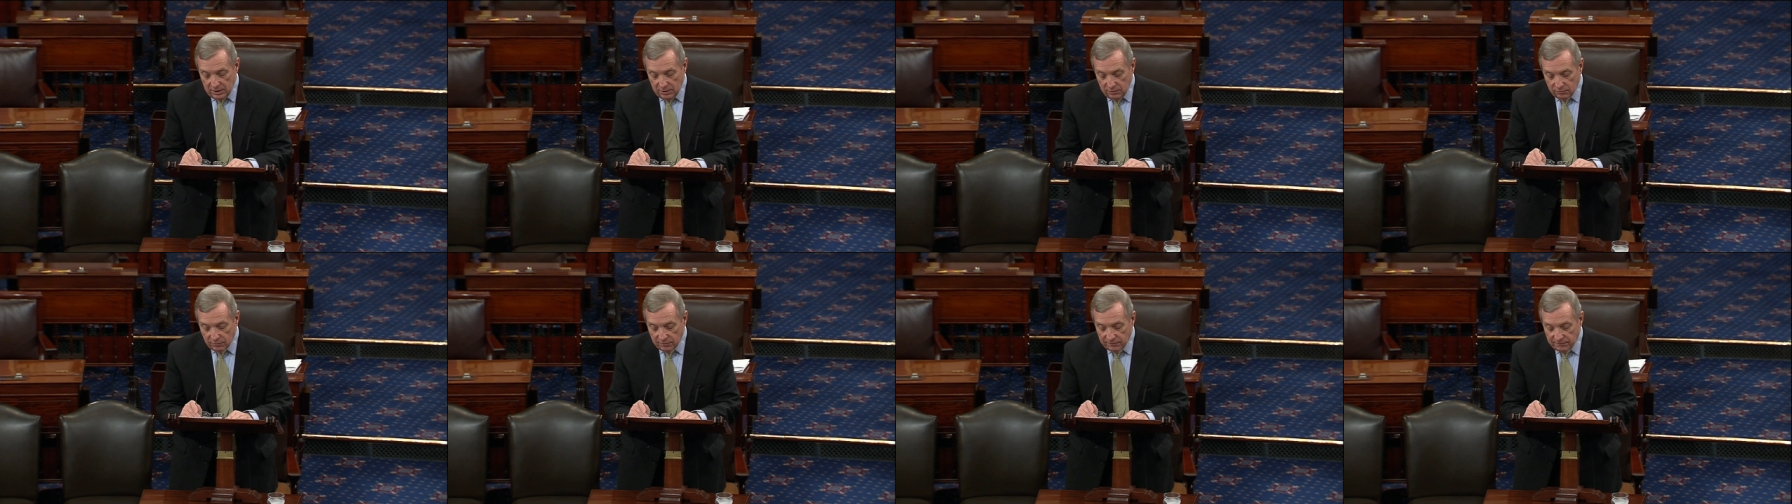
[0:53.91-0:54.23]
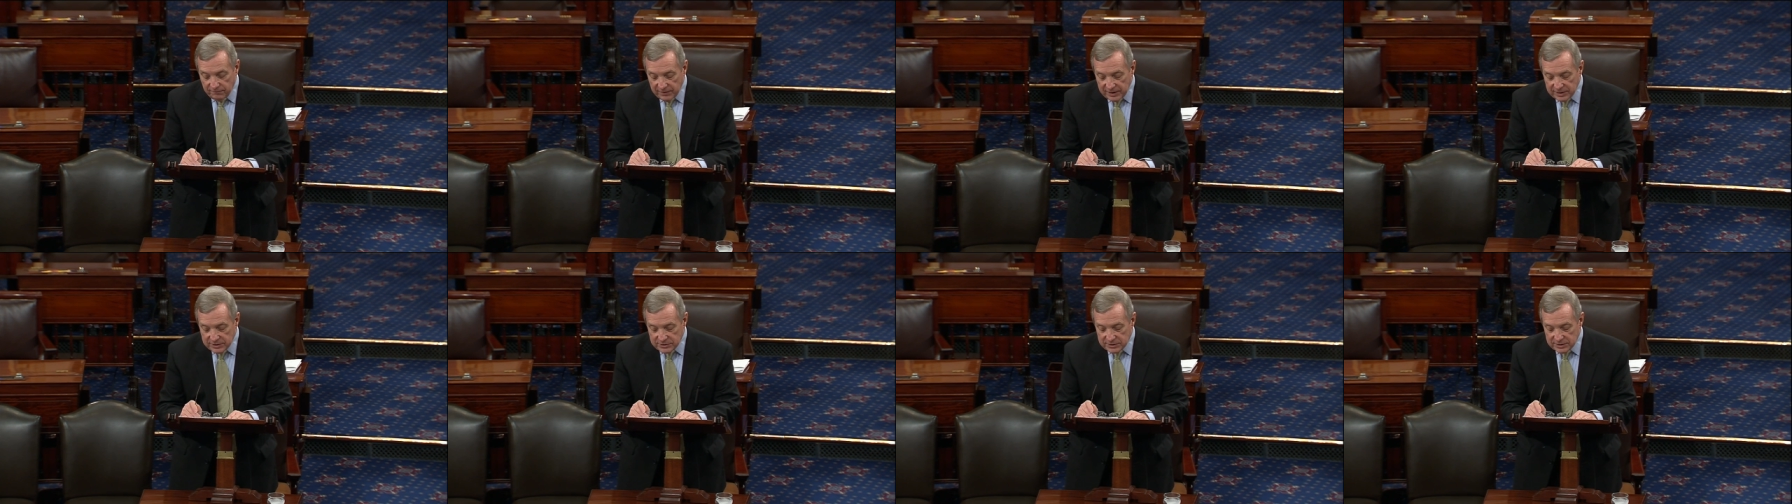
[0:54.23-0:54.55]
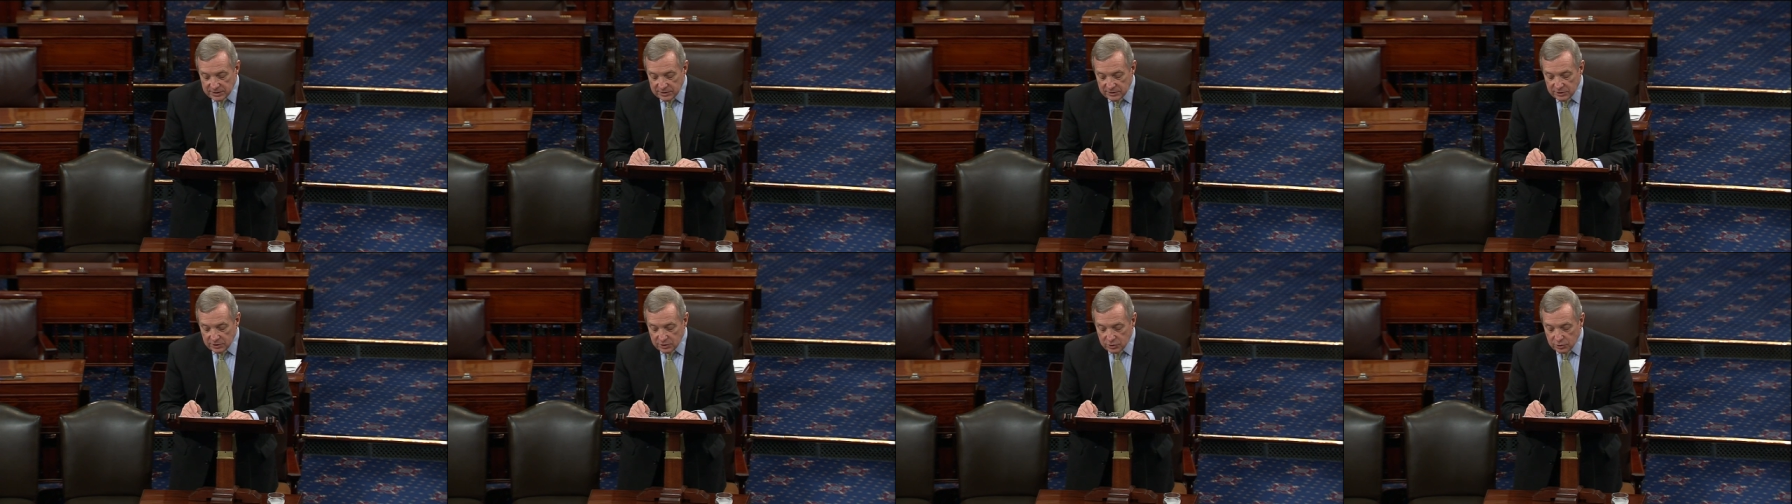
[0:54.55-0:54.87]
We're
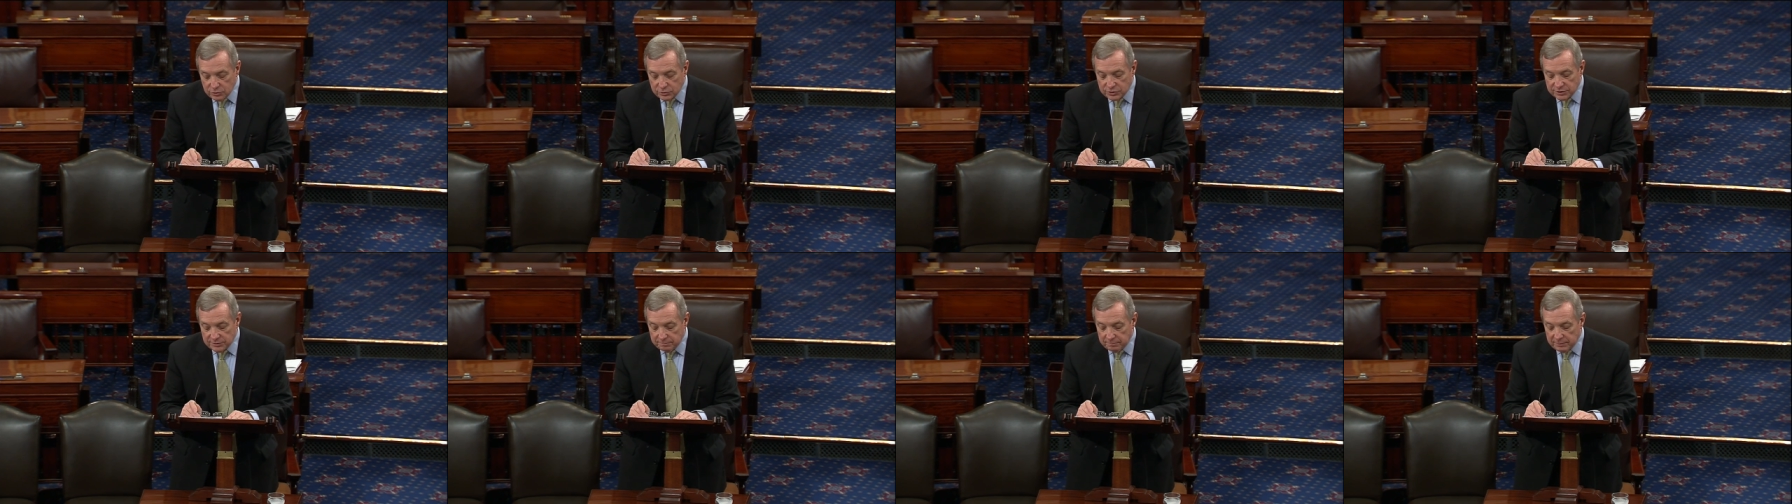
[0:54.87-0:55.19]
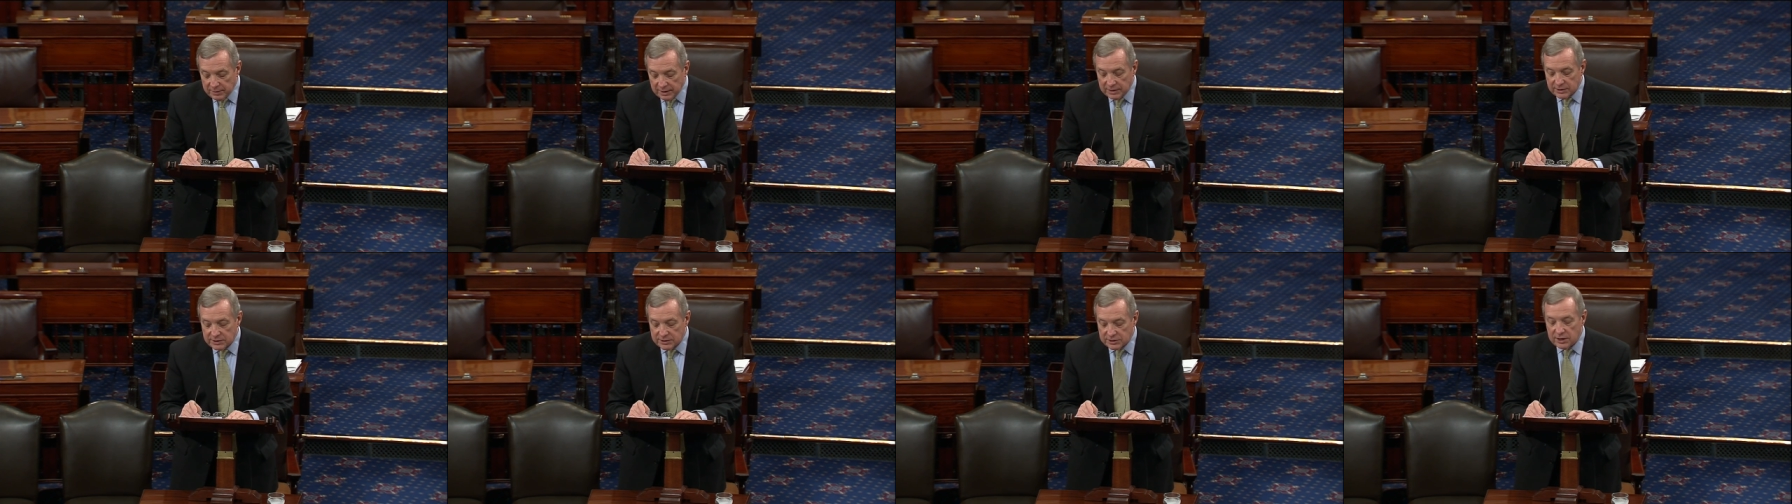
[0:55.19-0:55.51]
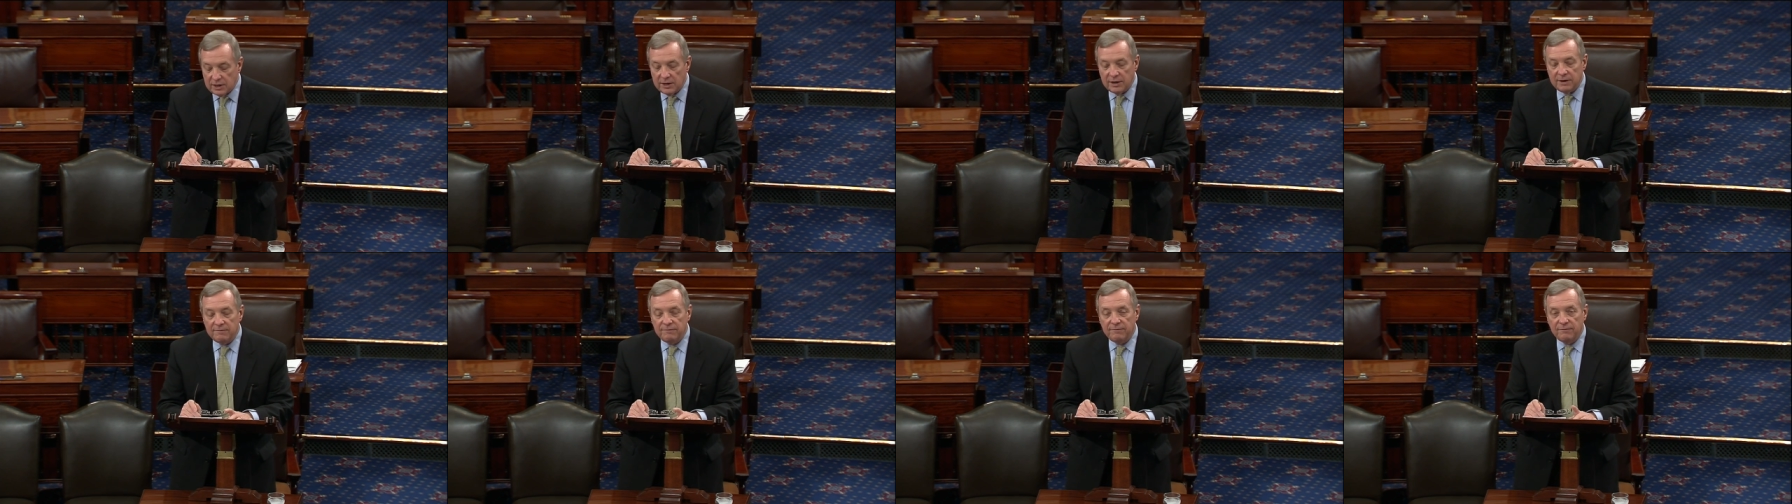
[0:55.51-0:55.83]
facing the use of
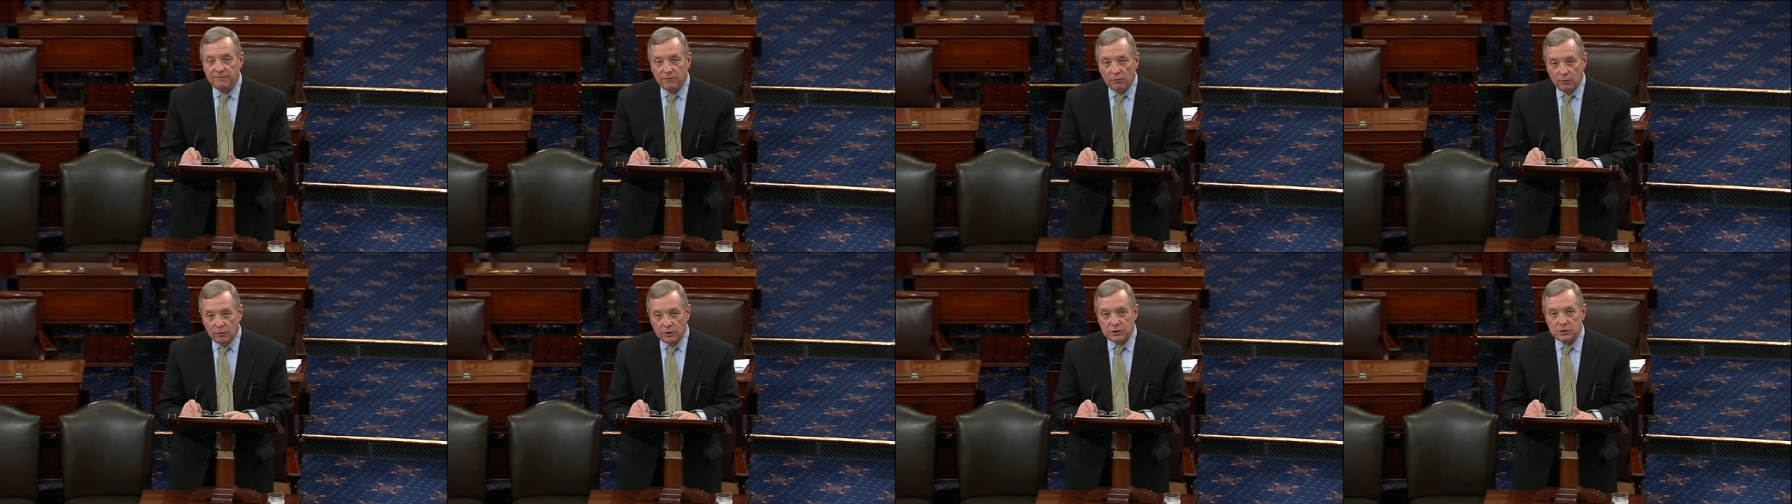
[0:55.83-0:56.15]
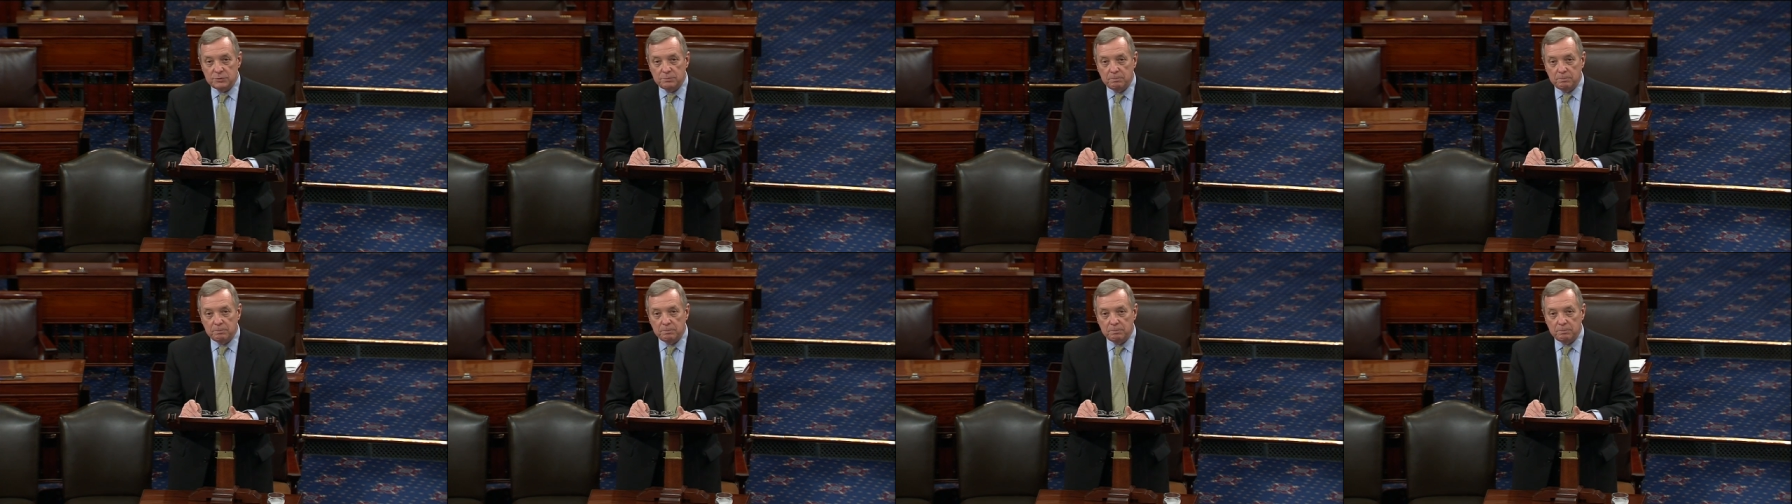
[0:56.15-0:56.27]
military force